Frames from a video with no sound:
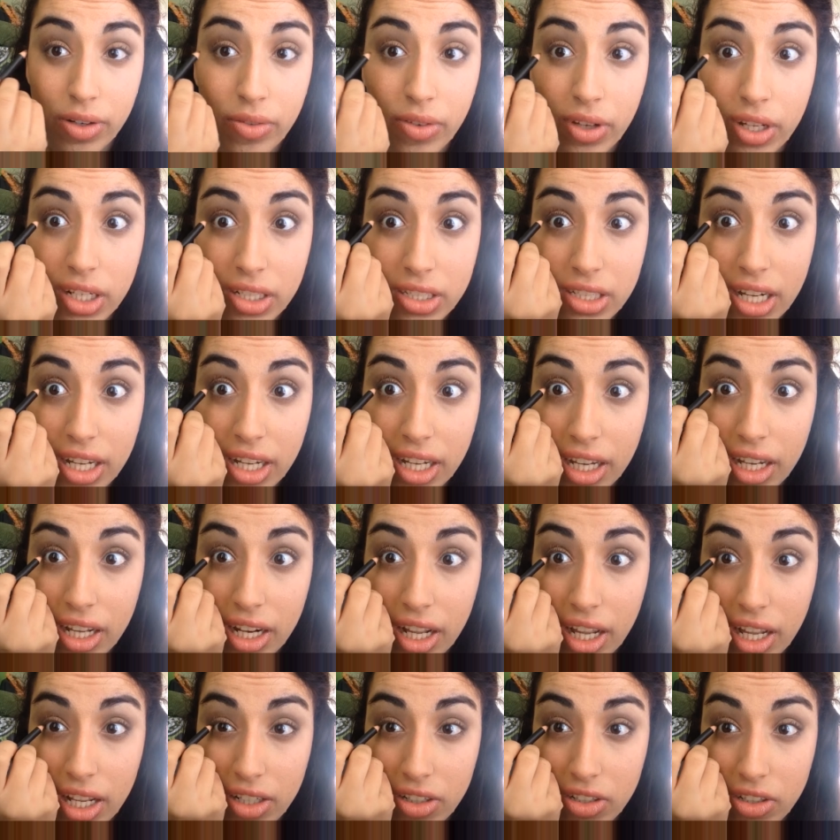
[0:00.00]
I'm going to take it
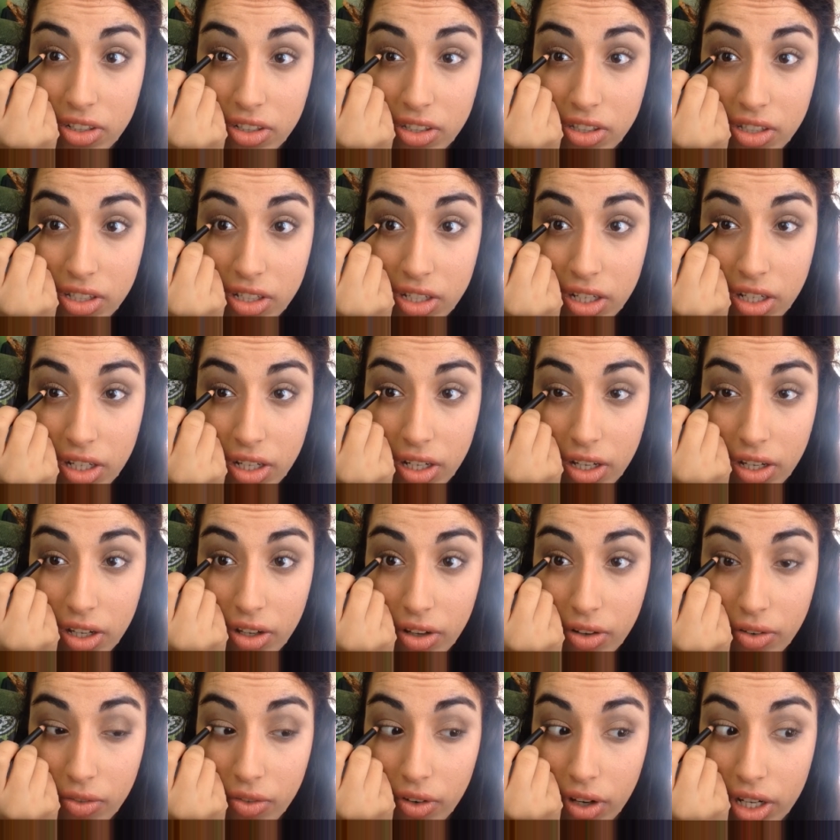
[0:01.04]
and just
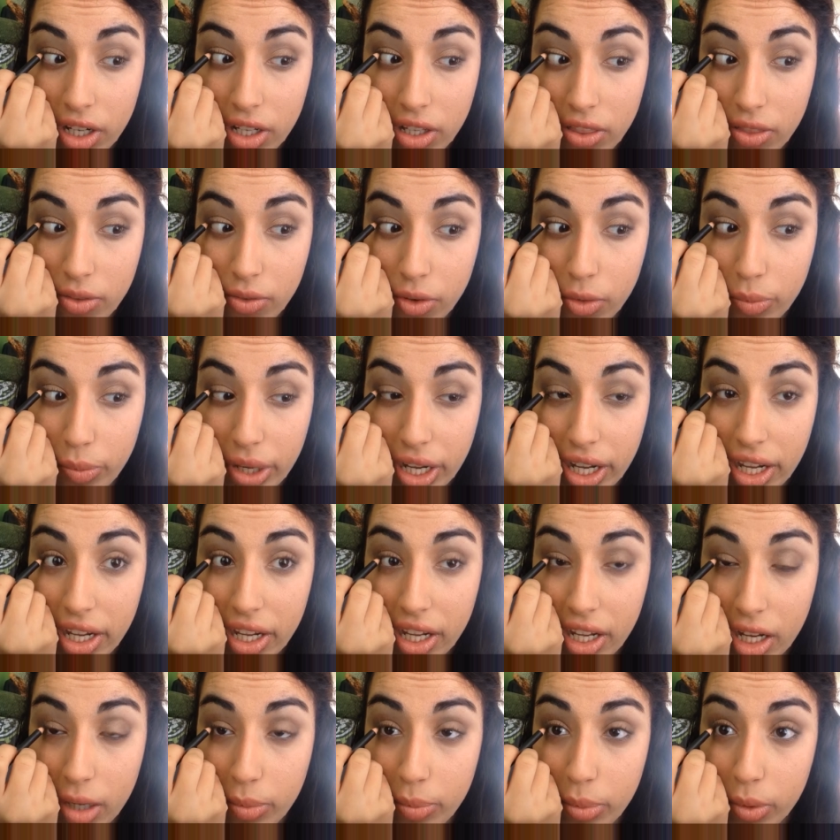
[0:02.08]
run it through
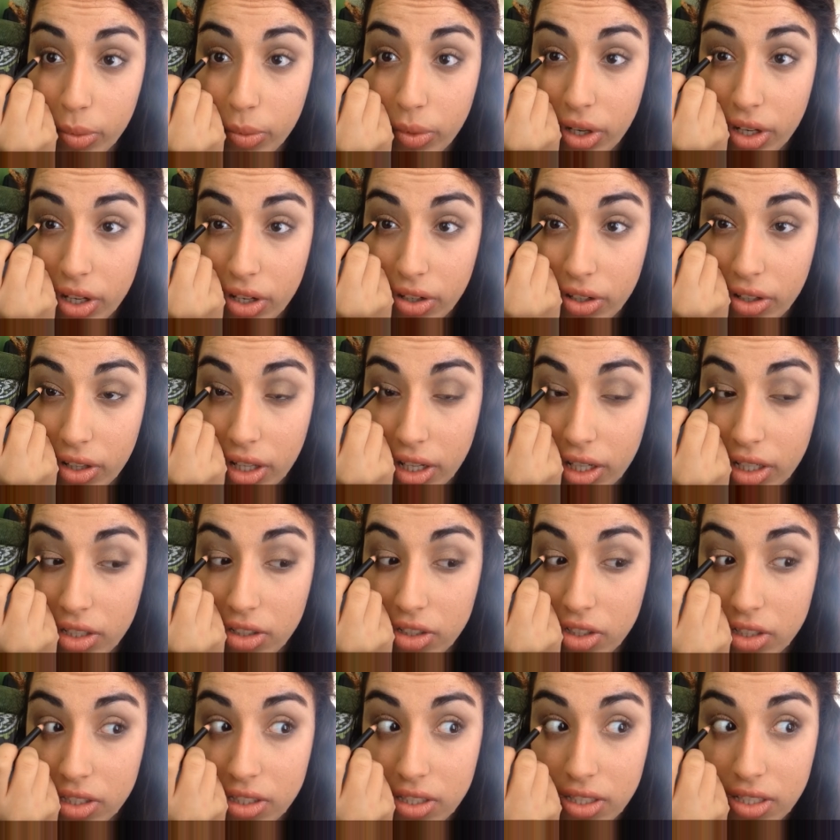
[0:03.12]
my upper waterline
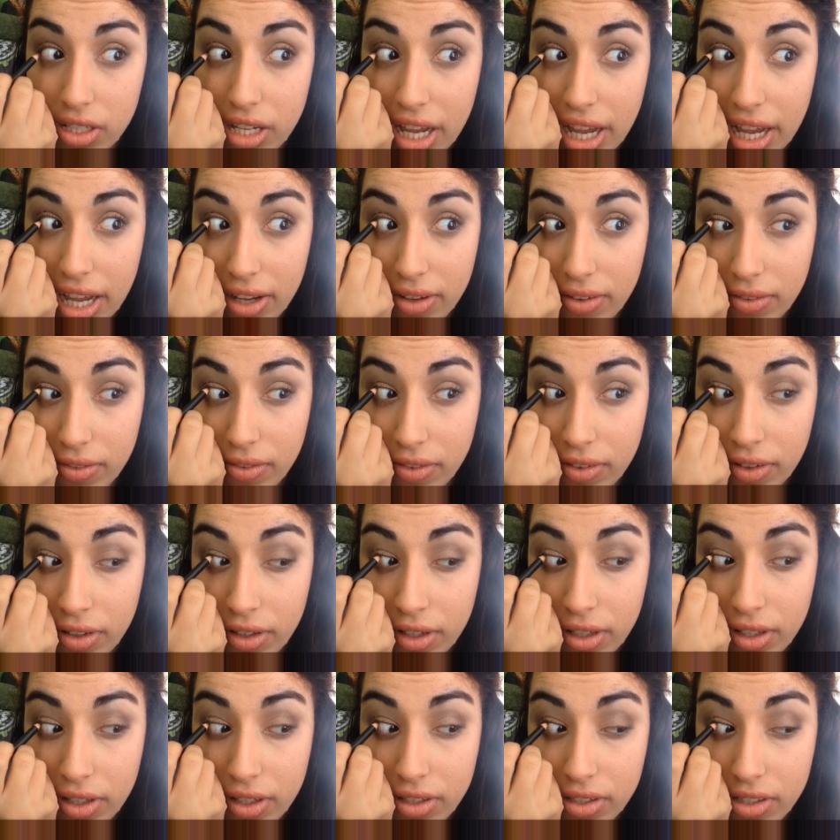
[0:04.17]
just to have
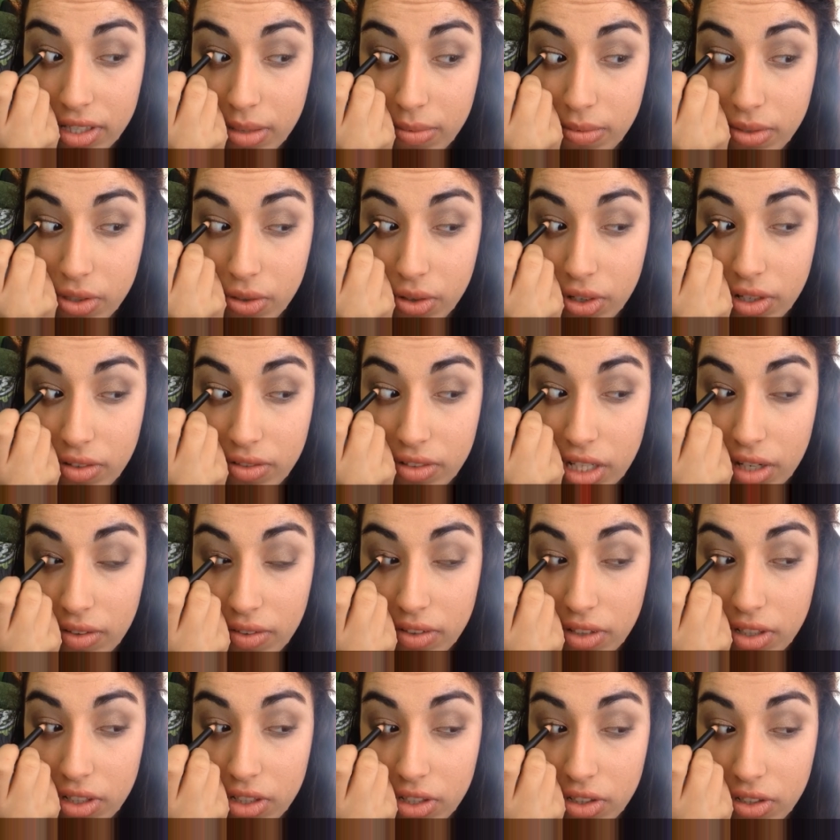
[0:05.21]
some sort of
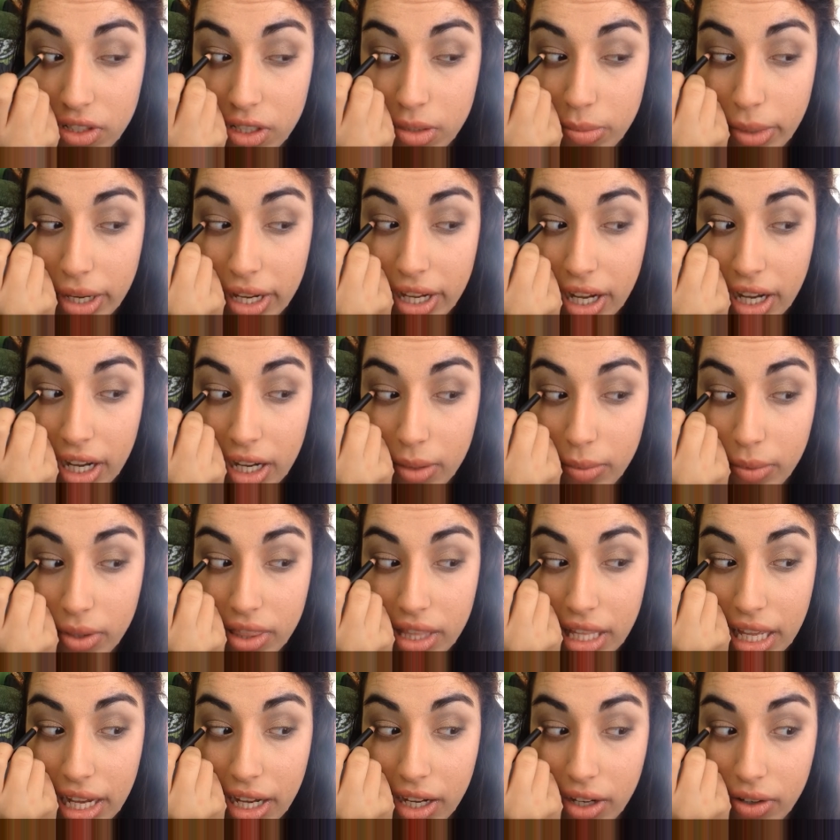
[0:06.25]
definition to my eye
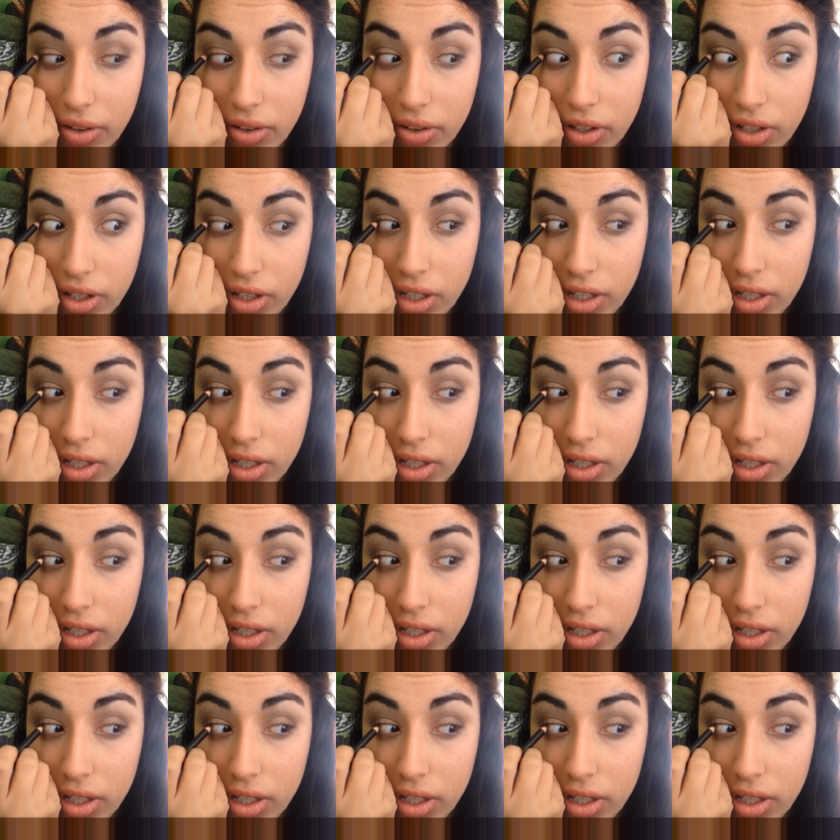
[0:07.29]
without